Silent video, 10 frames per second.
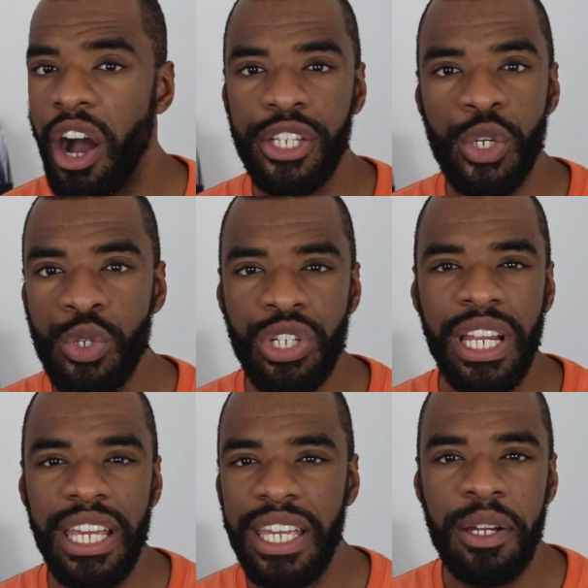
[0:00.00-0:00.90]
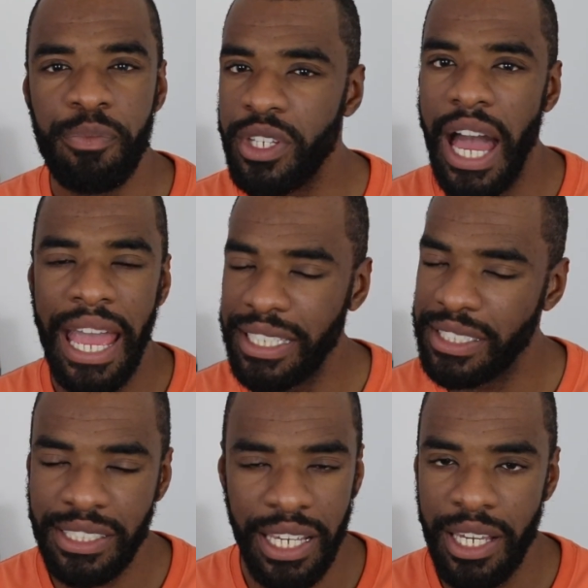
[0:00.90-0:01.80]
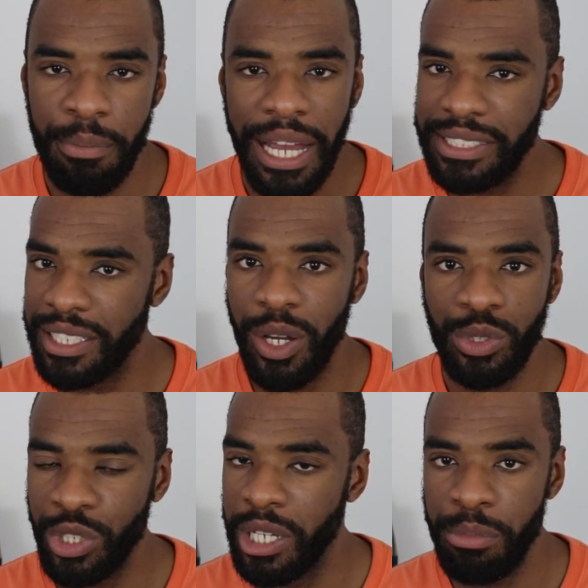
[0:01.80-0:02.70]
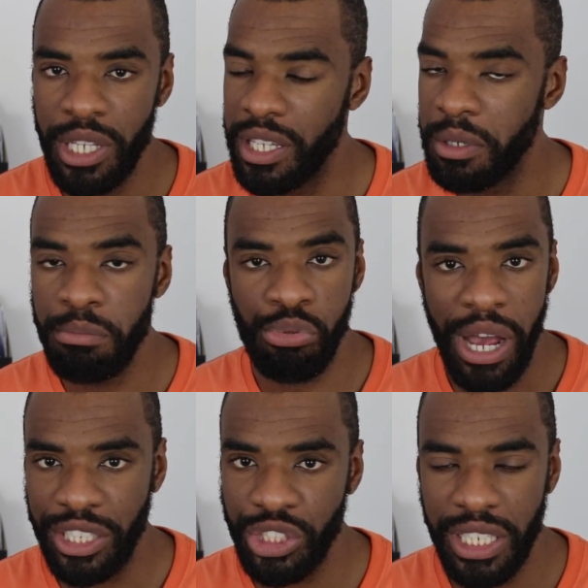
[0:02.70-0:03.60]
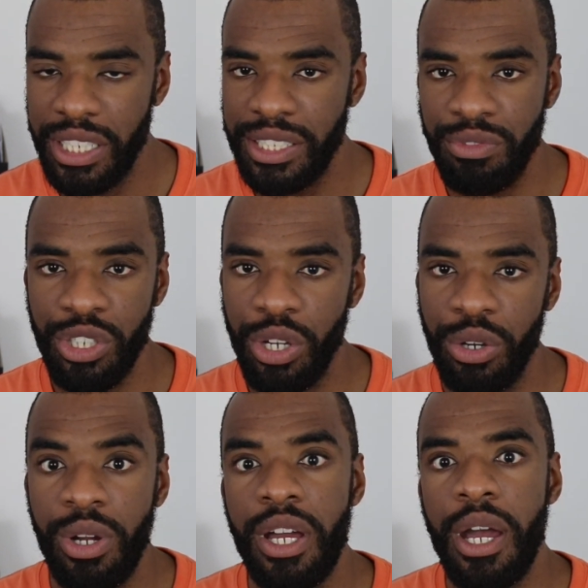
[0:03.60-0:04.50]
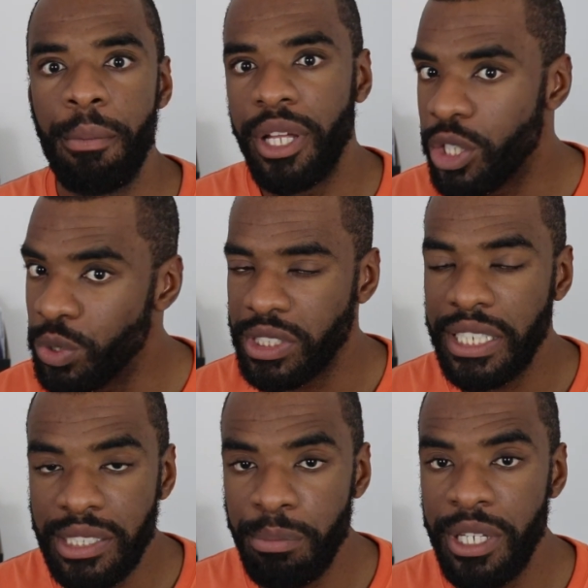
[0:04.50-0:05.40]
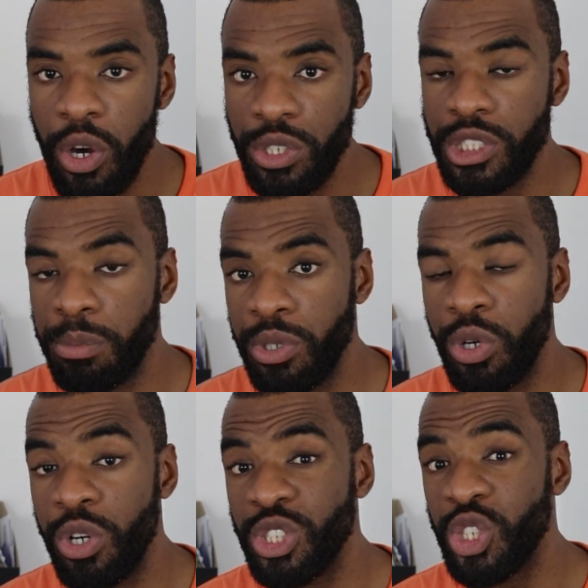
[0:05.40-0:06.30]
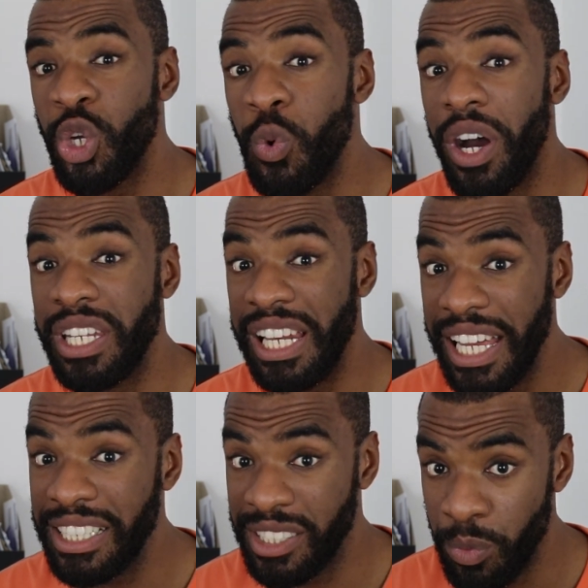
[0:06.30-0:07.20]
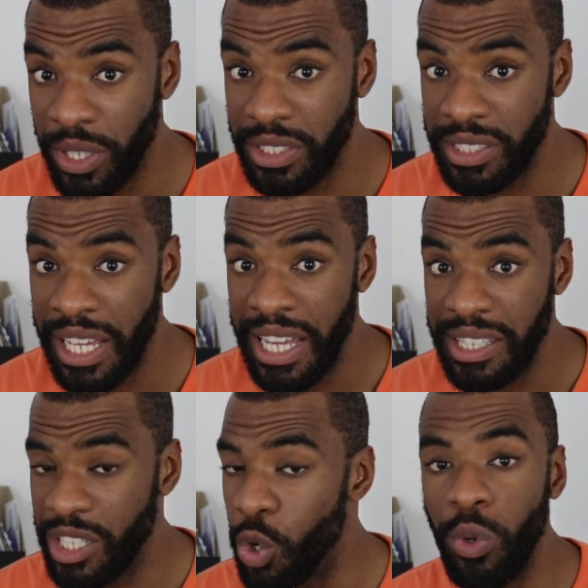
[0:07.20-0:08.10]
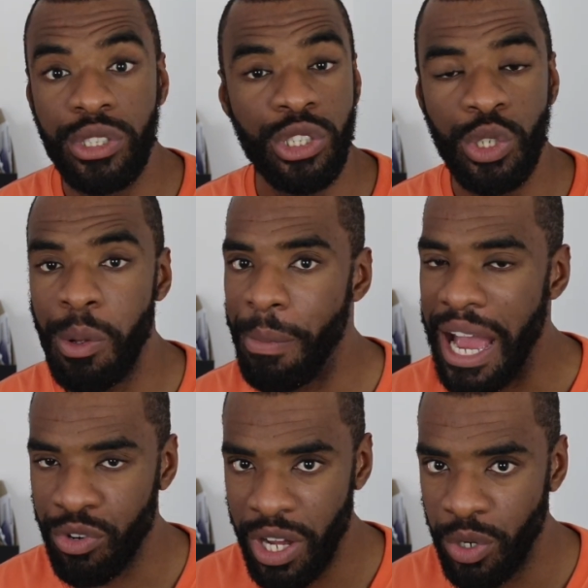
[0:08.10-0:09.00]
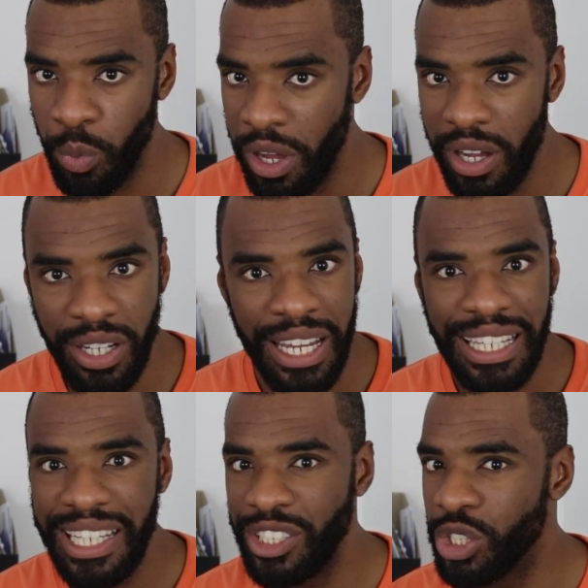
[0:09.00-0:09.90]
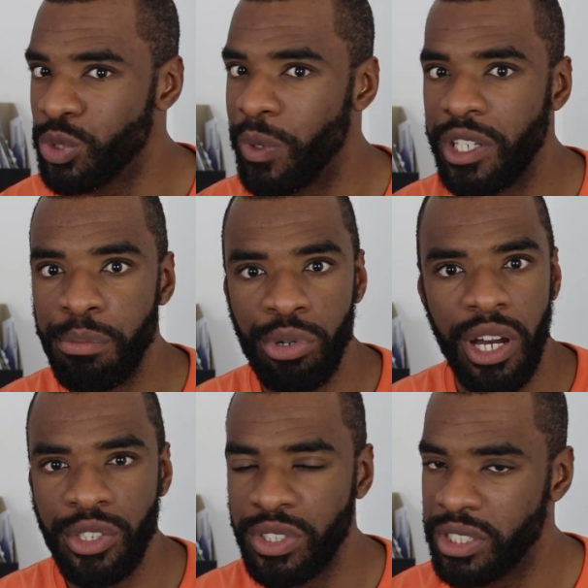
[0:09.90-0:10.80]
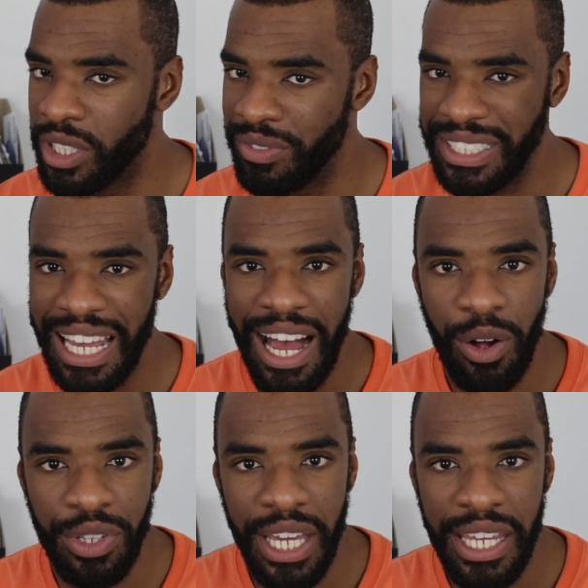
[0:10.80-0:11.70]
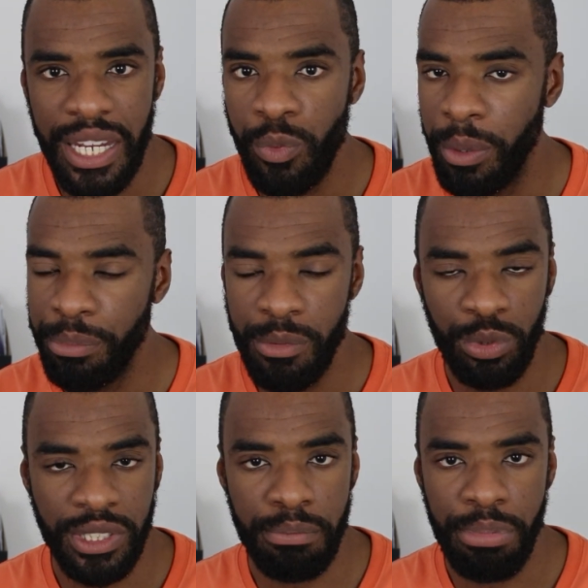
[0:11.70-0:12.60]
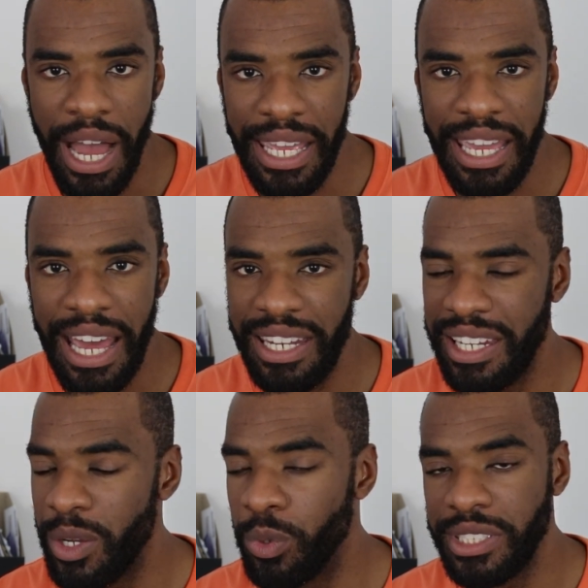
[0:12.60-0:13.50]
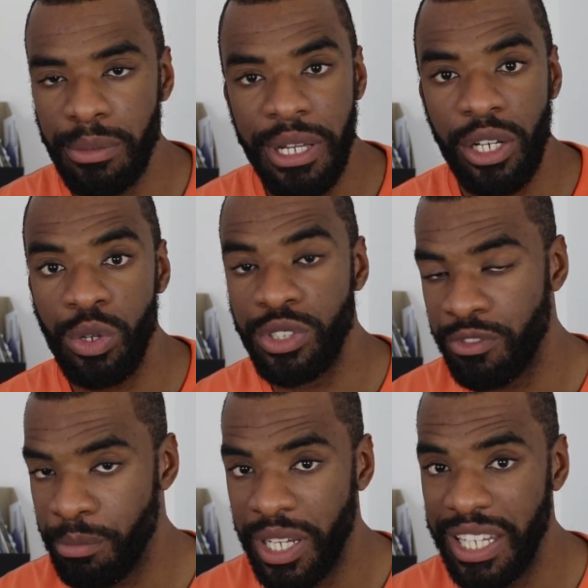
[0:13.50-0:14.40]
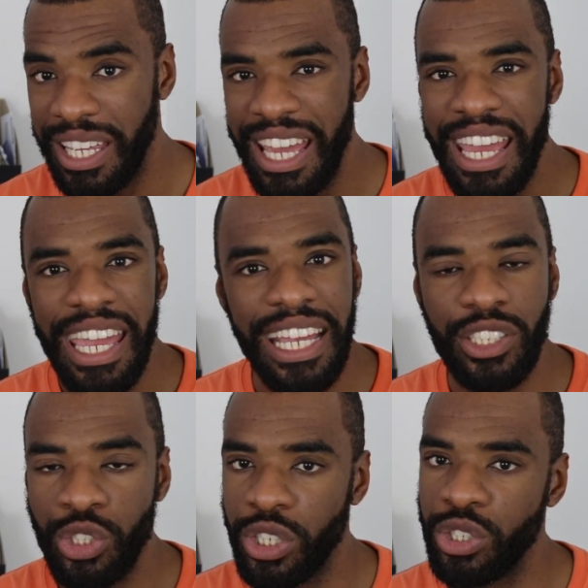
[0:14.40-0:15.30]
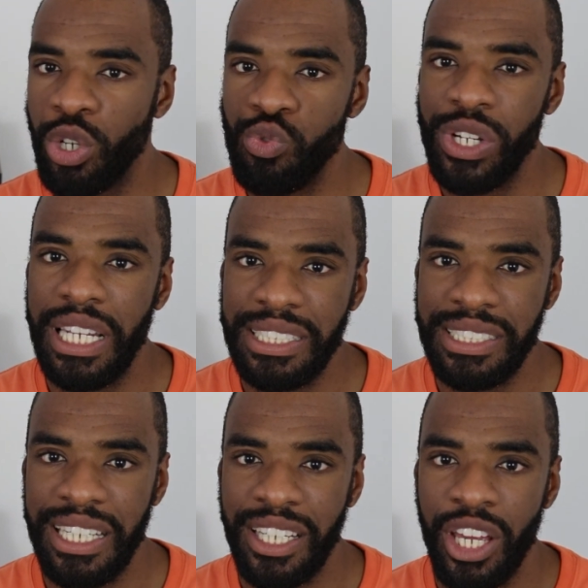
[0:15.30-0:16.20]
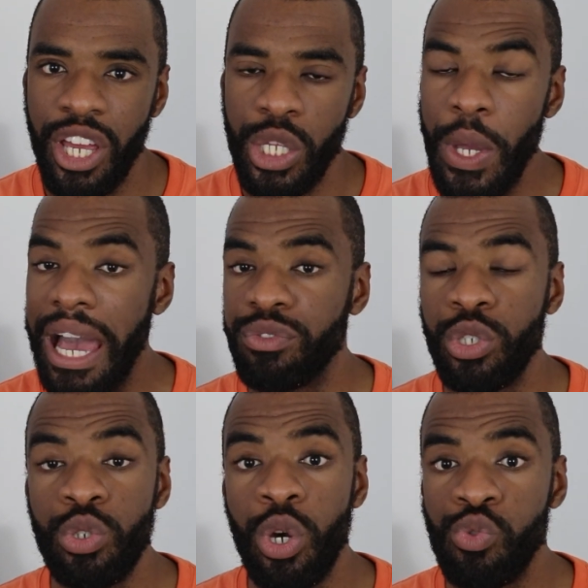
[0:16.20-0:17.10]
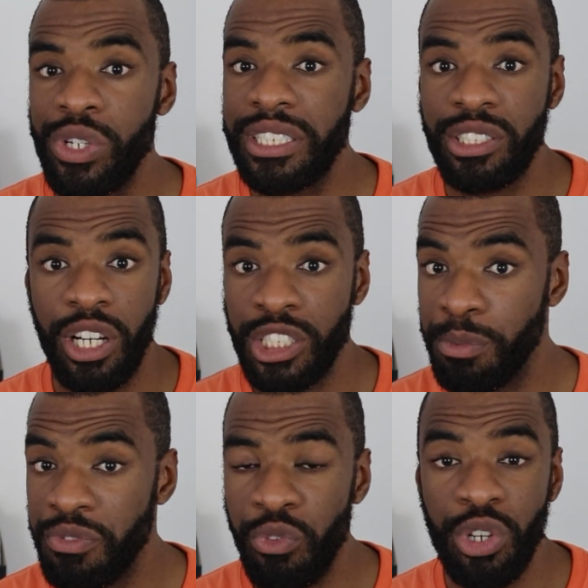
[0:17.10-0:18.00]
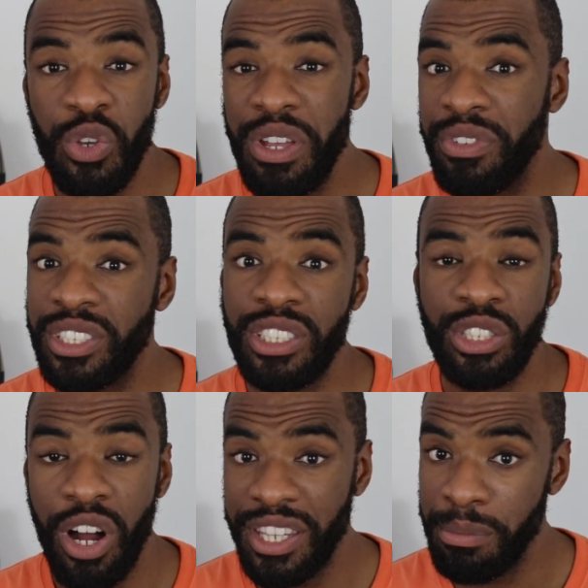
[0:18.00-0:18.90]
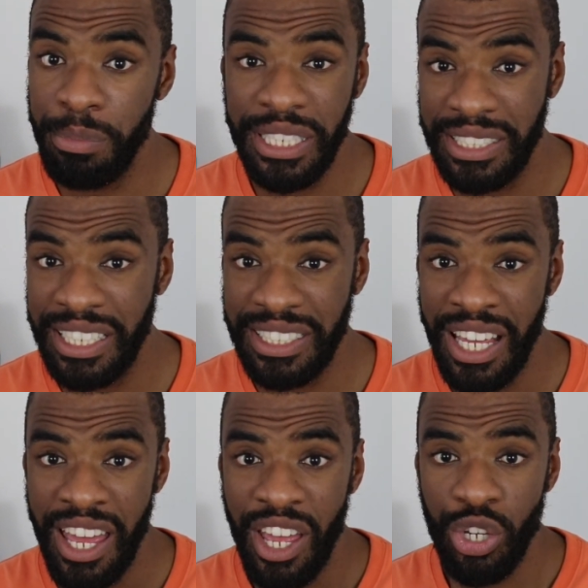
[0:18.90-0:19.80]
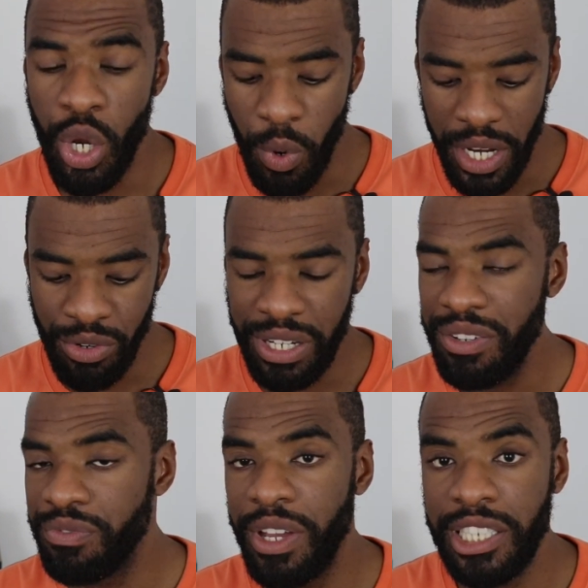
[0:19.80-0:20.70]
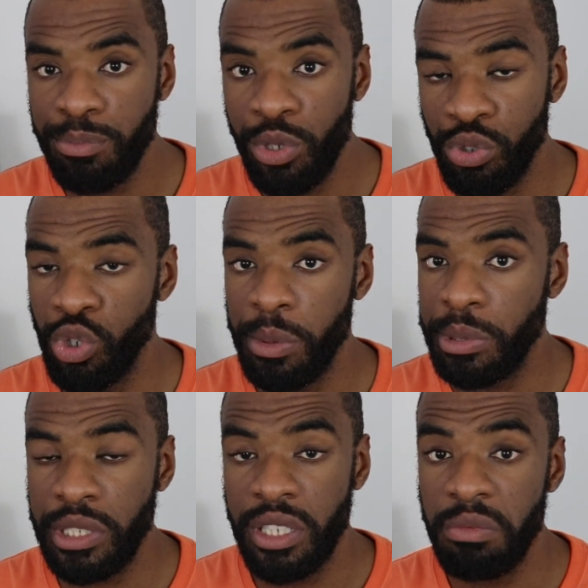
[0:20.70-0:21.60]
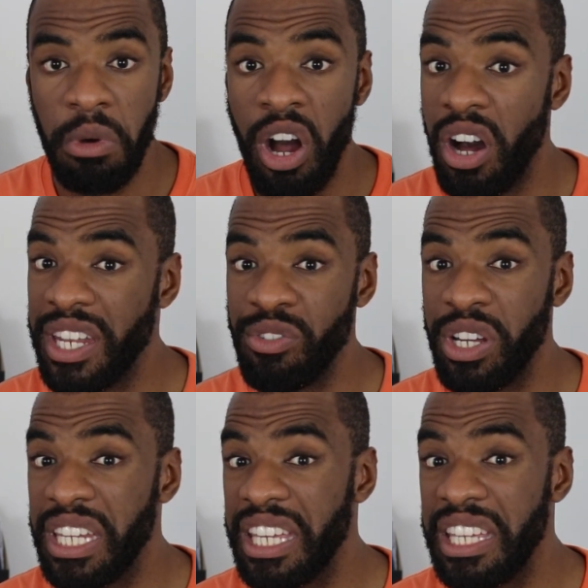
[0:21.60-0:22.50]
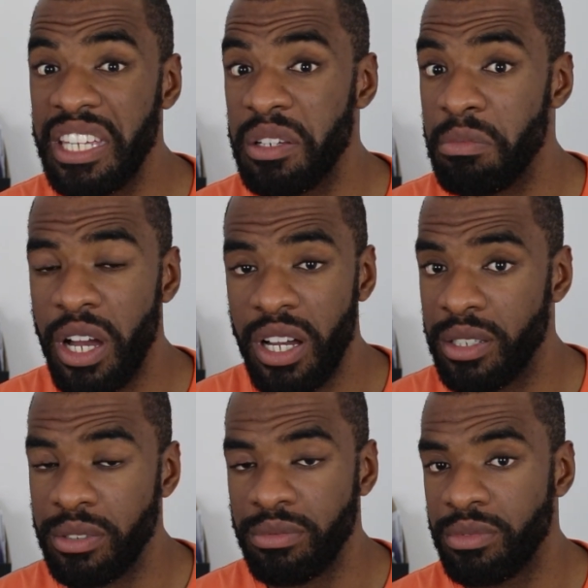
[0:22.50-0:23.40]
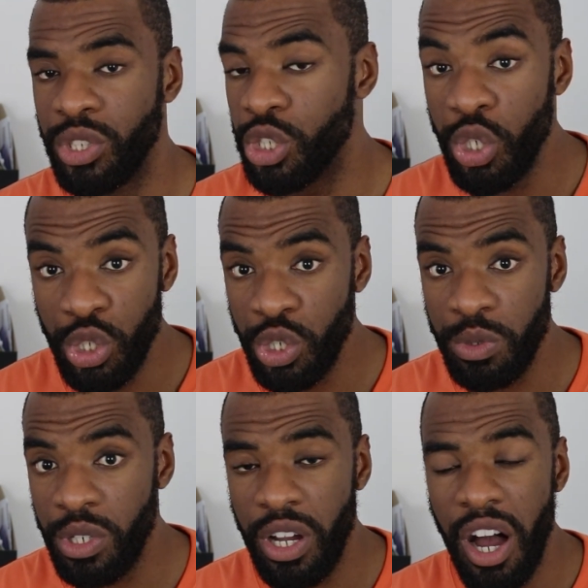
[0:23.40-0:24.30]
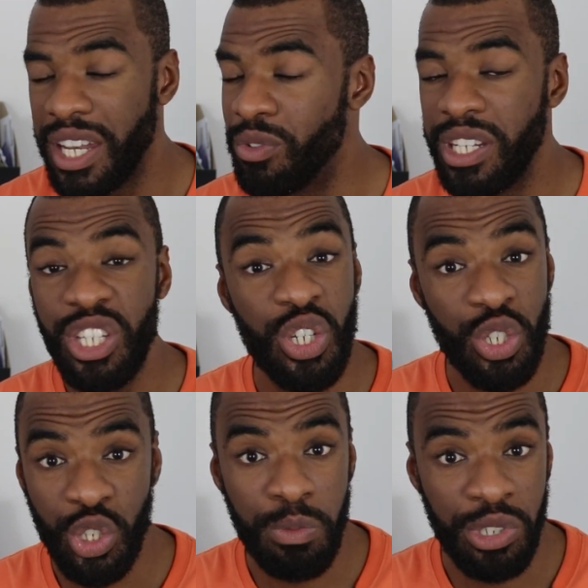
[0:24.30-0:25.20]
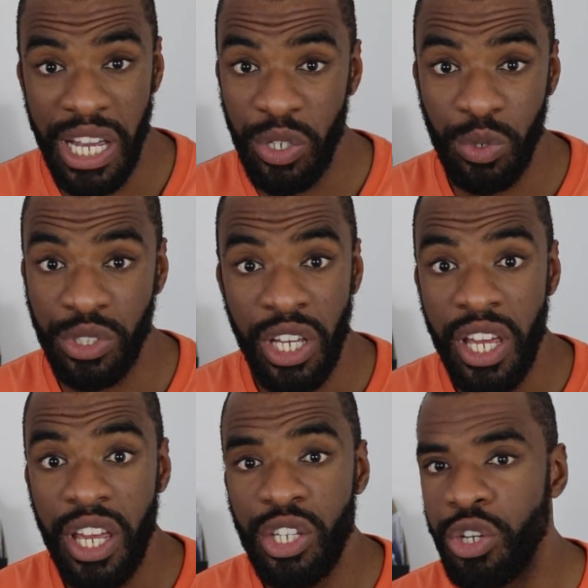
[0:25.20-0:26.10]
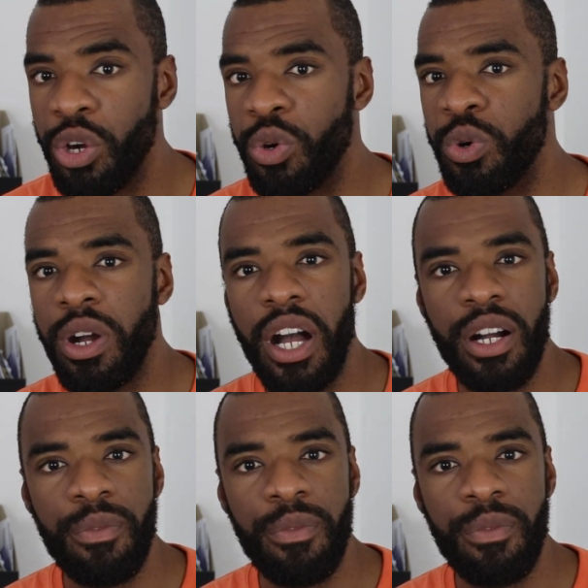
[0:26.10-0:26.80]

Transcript: are usually, I hate to say it, but I said I was going to be brash in this video, but those tend to be the entrepreneurs who are the lazy ones. They don't want to do the background work. They just want the product or the service out there. They want people to buy it and then they want to make loads of money. It's just not realistic. You have to do your research before you even start the business. You know, are there any Facebook groups? Are there any uh, YouTube? Are there any YouTube channels? You know,